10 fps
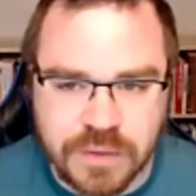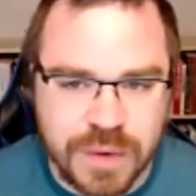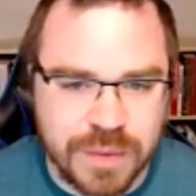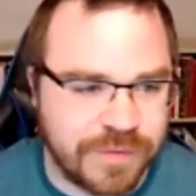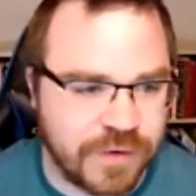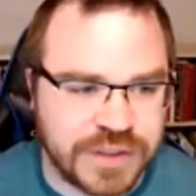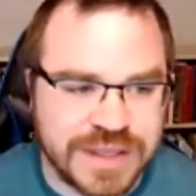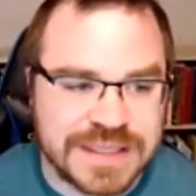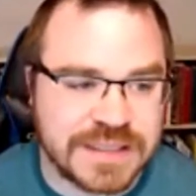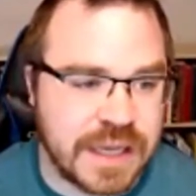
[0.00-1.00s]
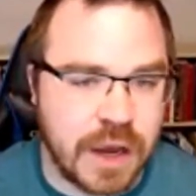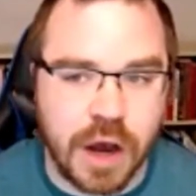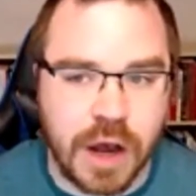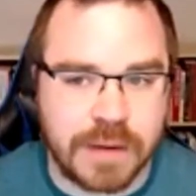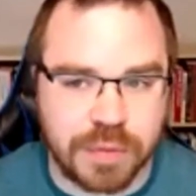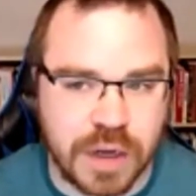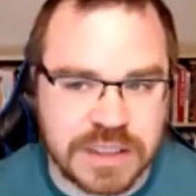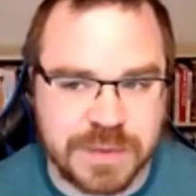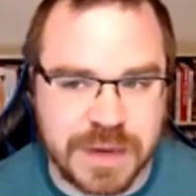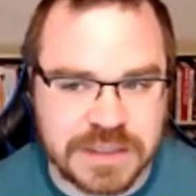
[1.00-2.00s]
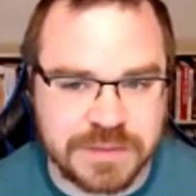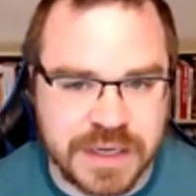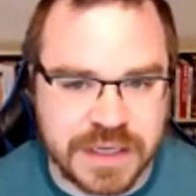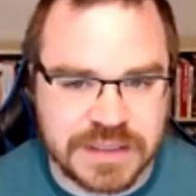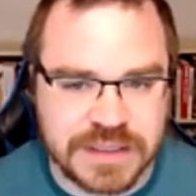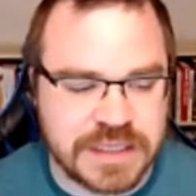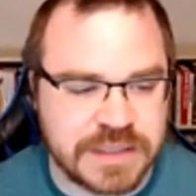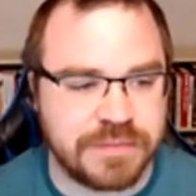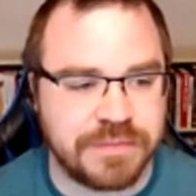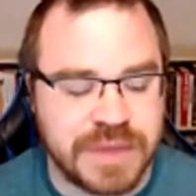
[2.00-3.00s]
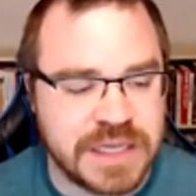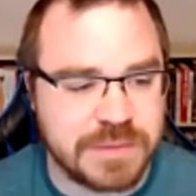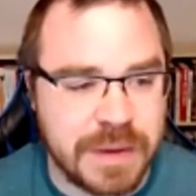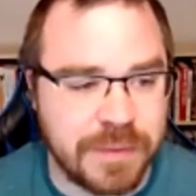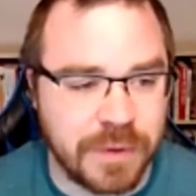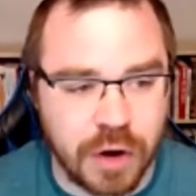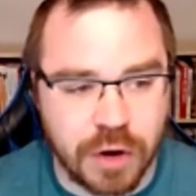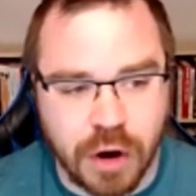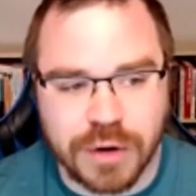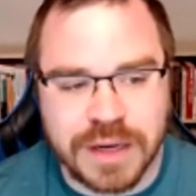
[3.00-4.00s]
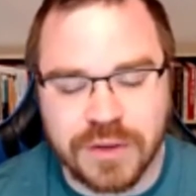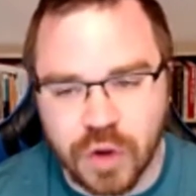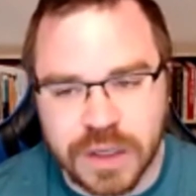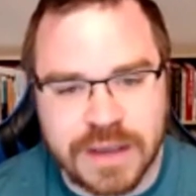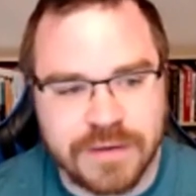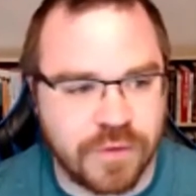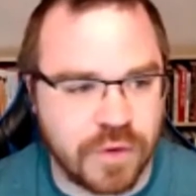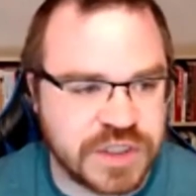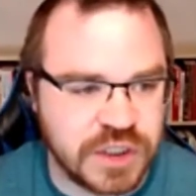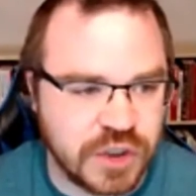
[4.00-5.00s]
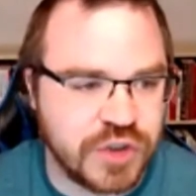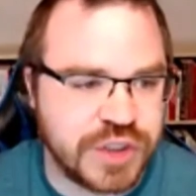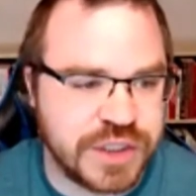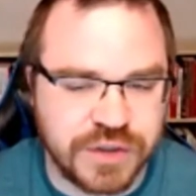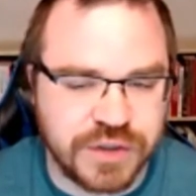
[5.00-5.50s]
We refer to these as like hot prospects because these people are already looking for a solution